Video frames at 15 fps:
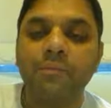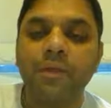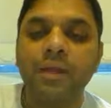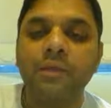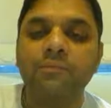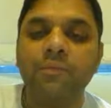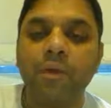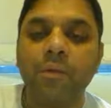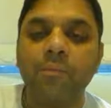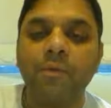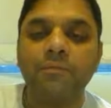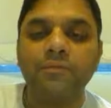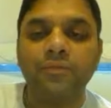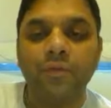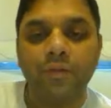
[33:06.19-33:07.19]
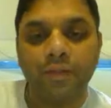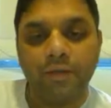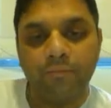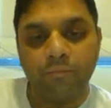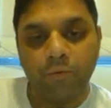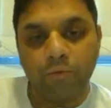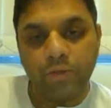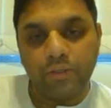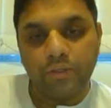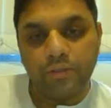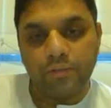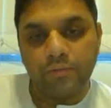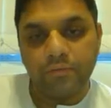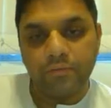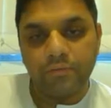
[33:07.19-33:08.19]
many problems for the
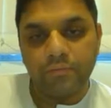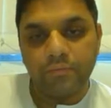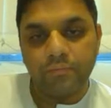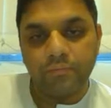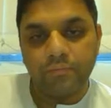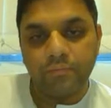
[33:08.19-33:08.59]
devotees.